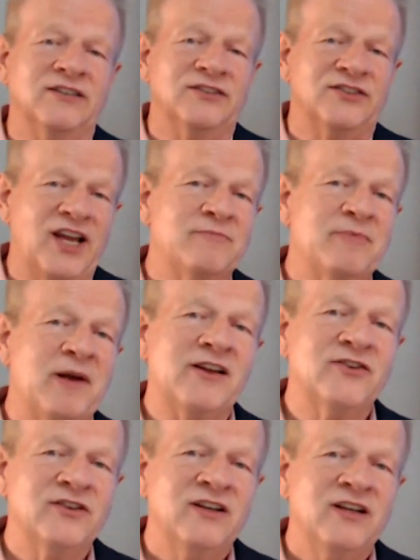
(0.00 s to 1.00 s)
date
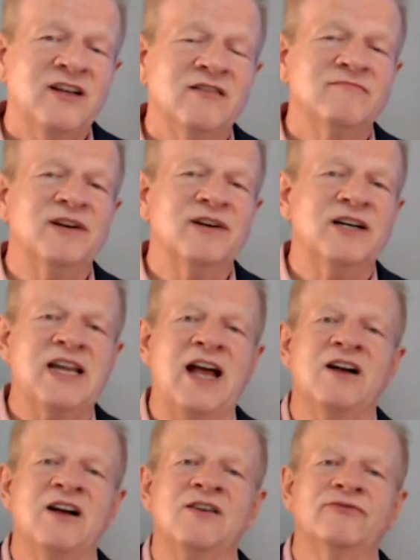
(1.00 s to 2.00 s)
pattern. But
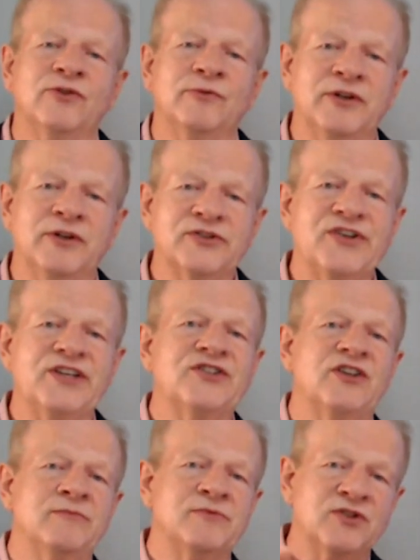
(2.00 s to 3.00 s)
now for most
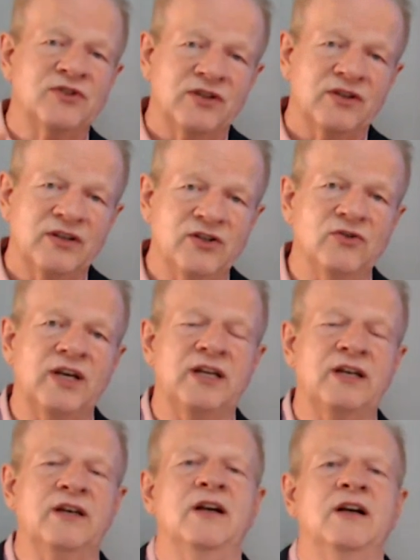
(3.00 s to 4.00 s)
systems, you
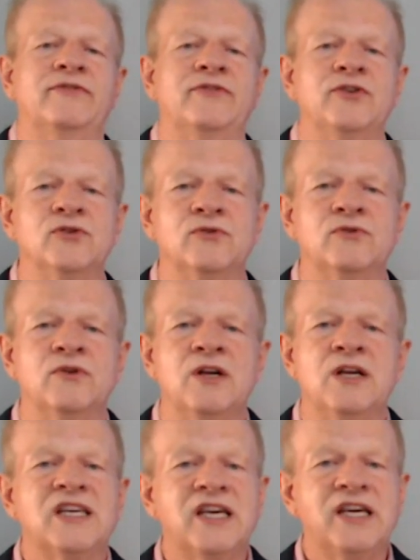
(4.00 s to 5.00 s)
can, a few
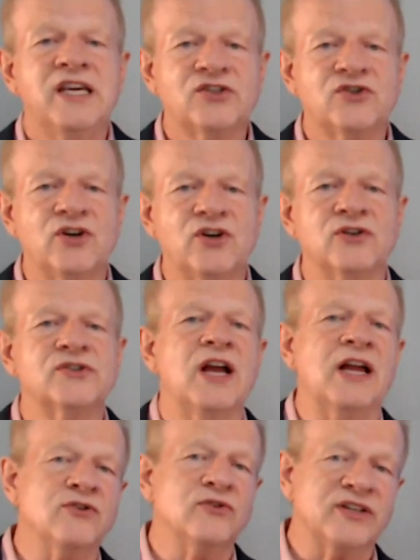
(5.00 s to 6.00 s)
keystrokes,
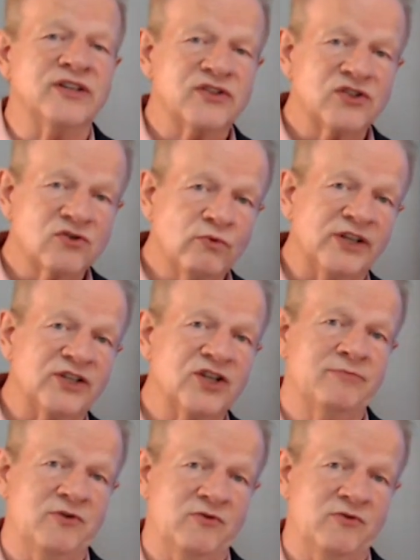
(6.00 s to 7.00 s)
and you can switch
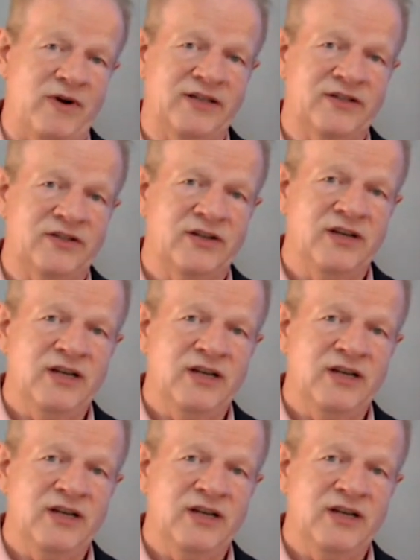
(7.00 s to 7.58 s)
up the rates.